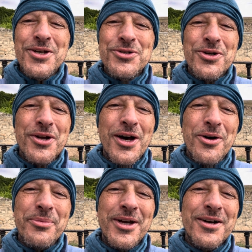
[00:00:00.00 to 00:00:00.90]
So now
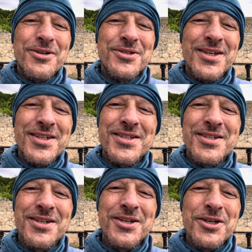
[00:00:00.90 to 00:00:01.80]
I'm here at
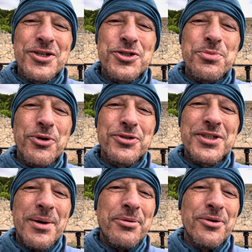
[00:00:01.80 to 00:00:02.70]
this small
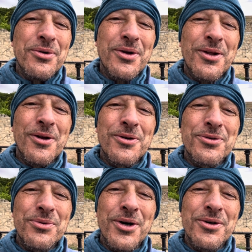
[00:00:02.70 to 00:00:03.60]
chapel along
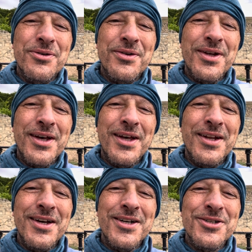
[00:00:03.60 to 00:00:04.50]
the road and
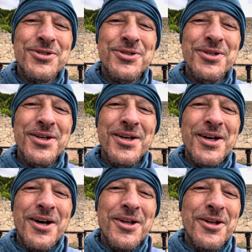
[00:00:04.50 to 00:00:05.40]
there's
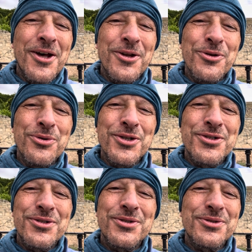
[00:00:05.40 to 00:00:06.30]
a nun who
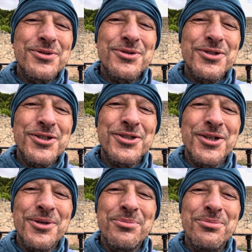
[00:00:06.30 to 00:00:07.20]
is such
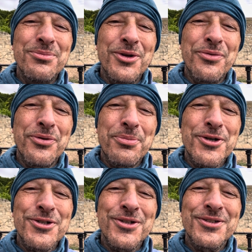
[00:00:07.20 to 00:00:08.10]
a beautiful
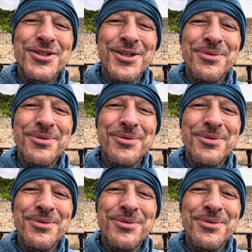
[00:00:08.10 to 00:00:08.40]
person. She